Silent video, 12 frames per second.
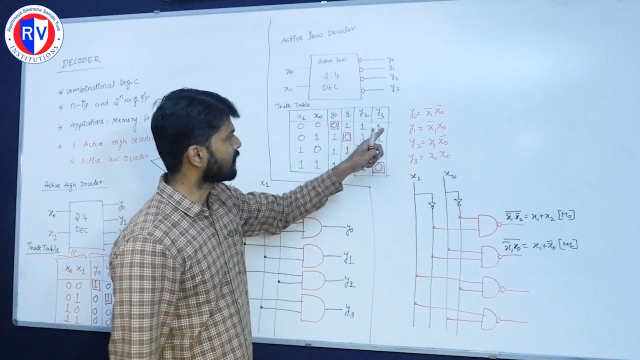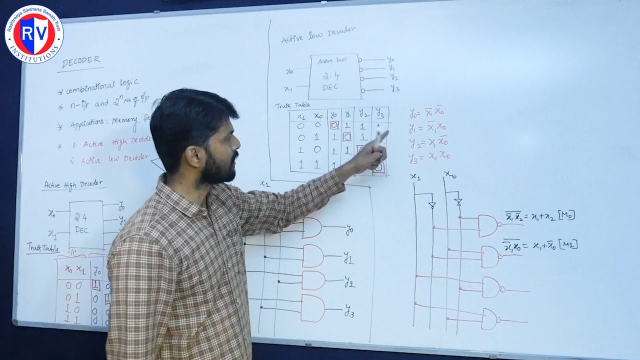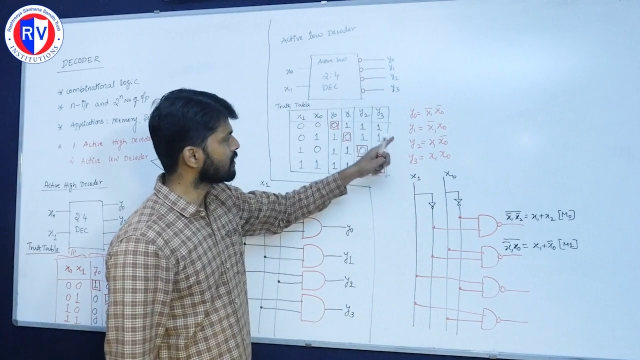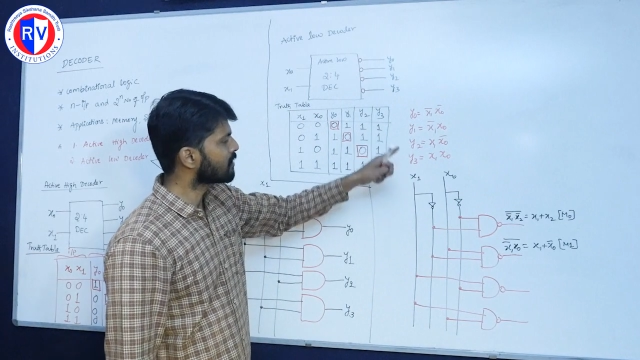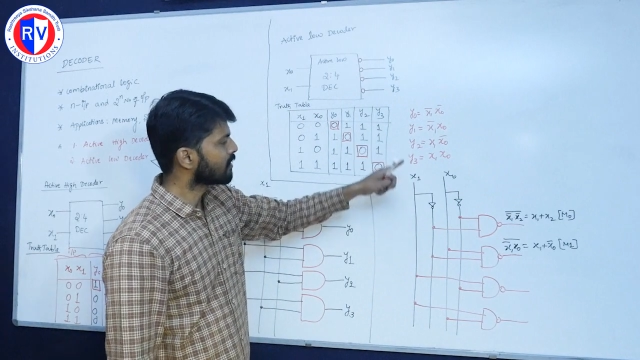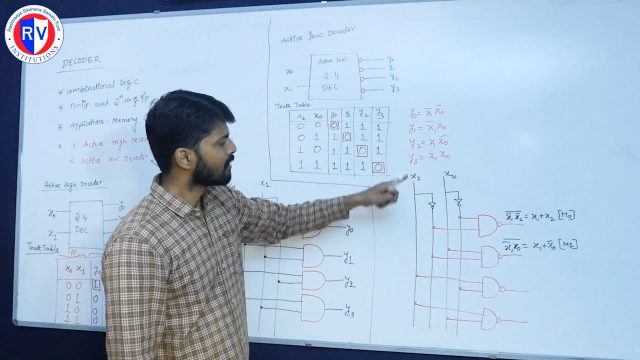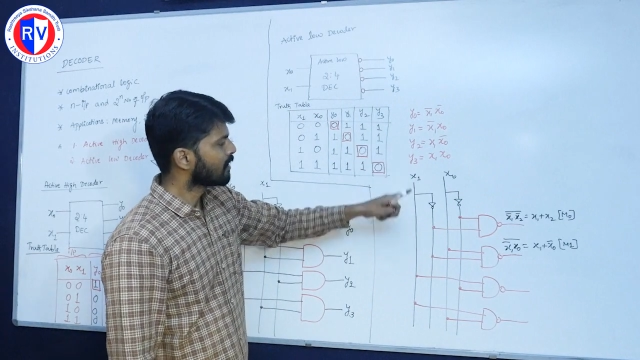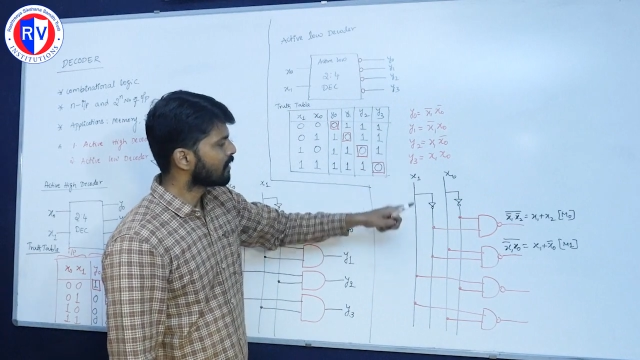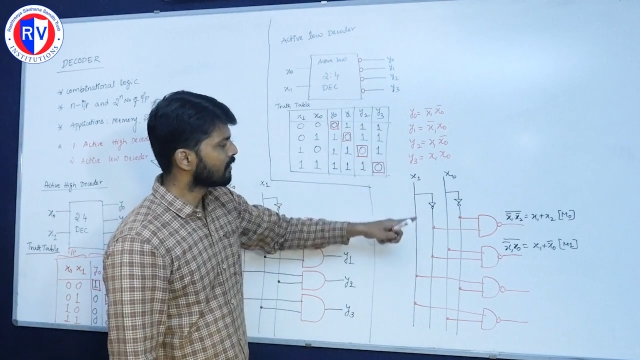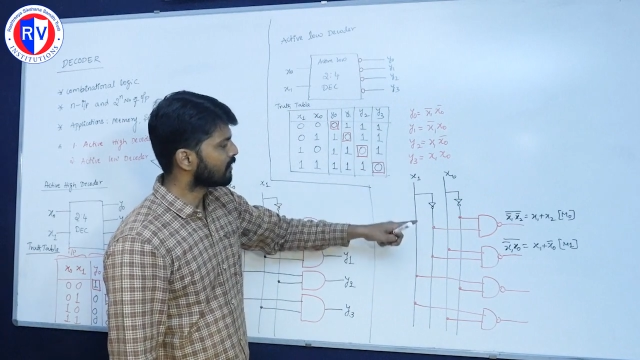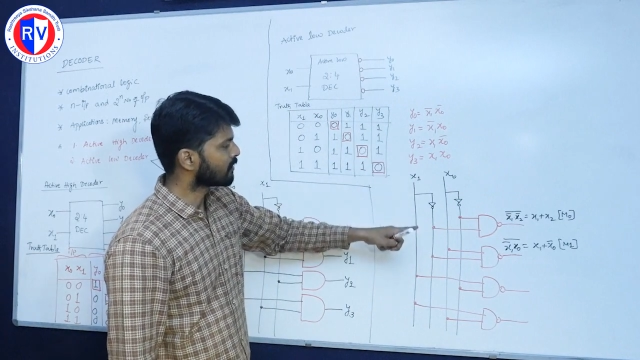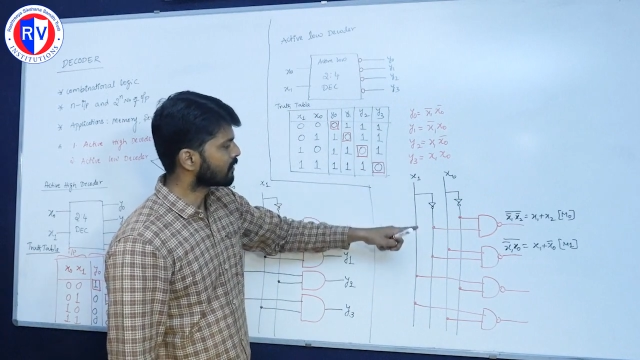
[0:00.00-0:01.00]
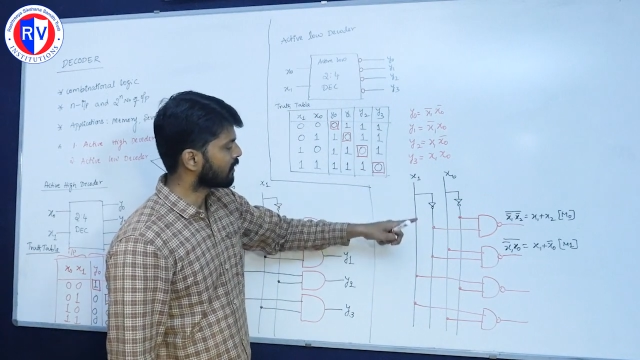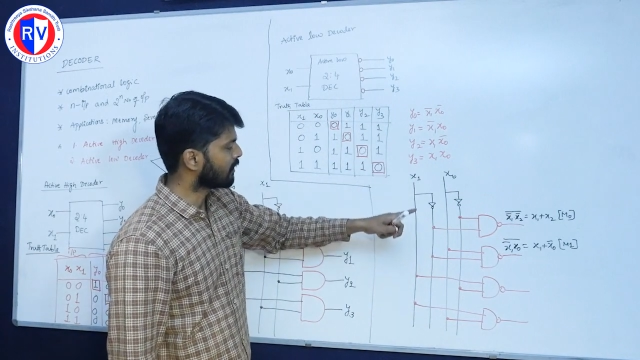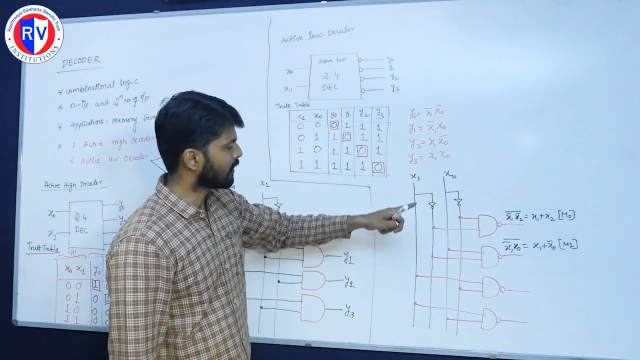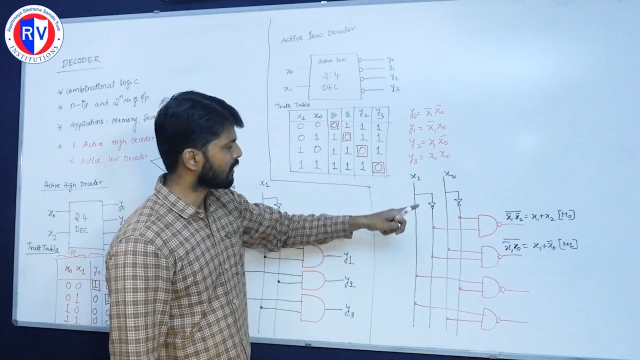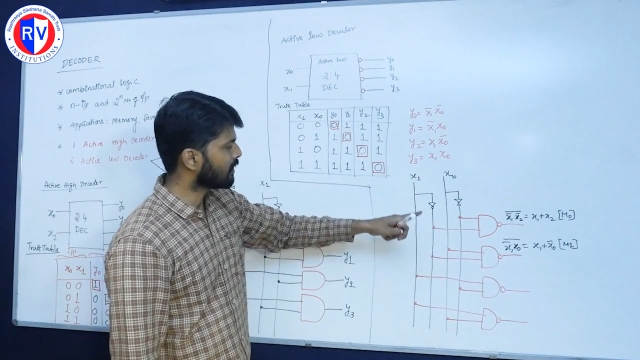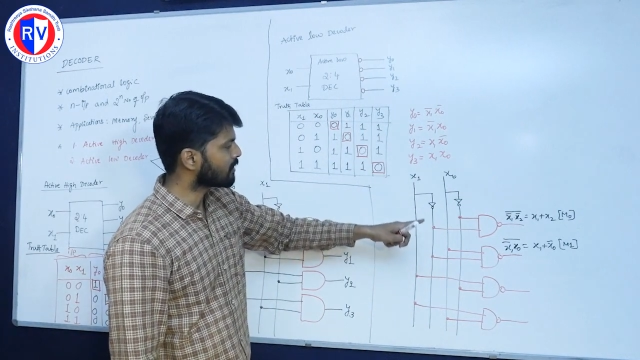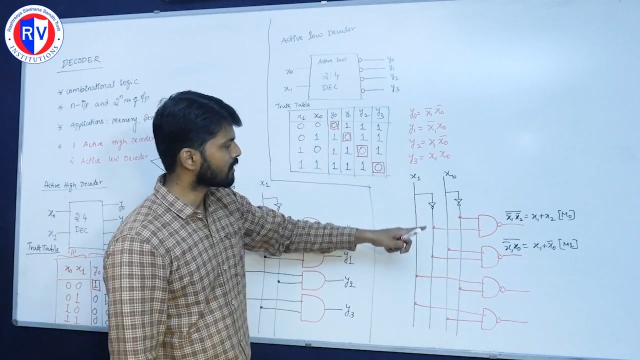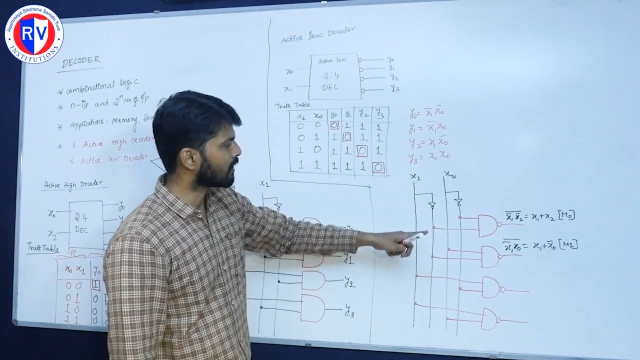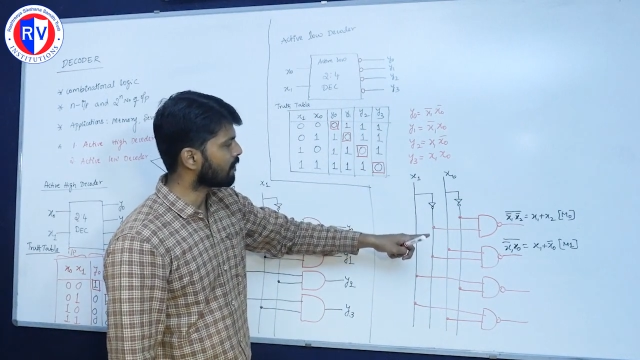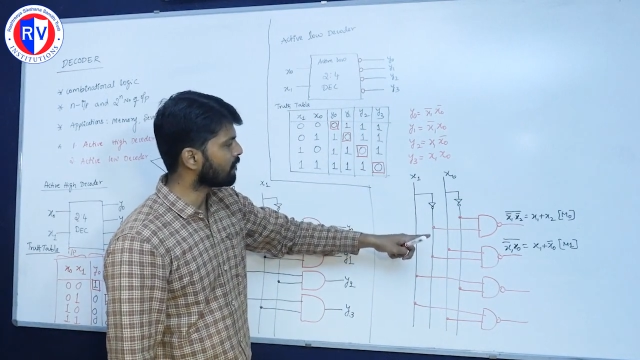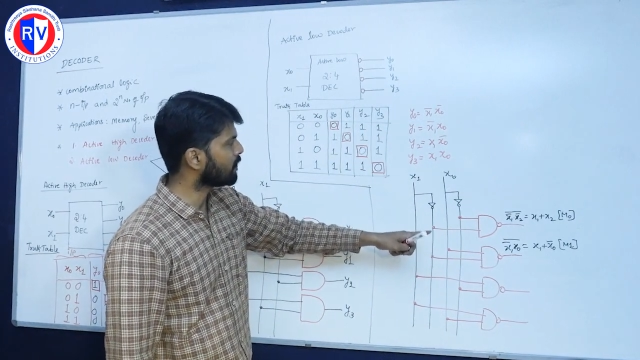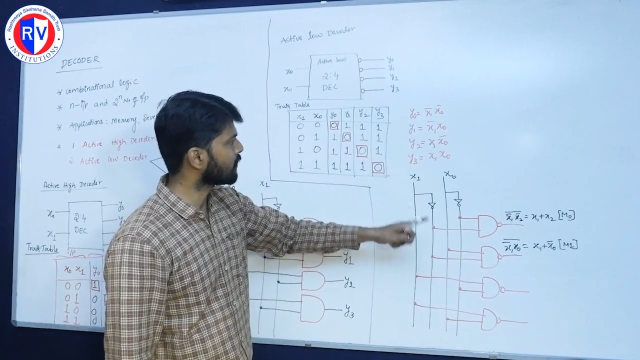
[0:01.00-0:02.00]
this, see the each and
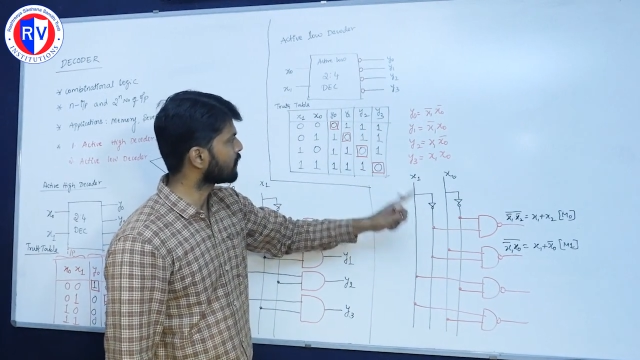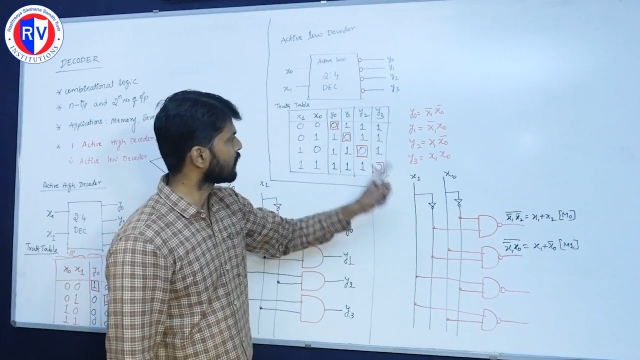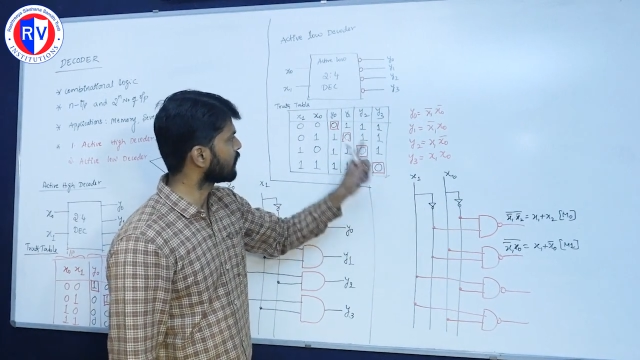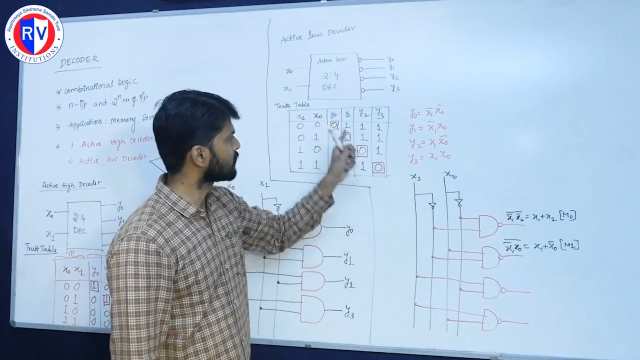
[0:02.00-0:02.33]
everything,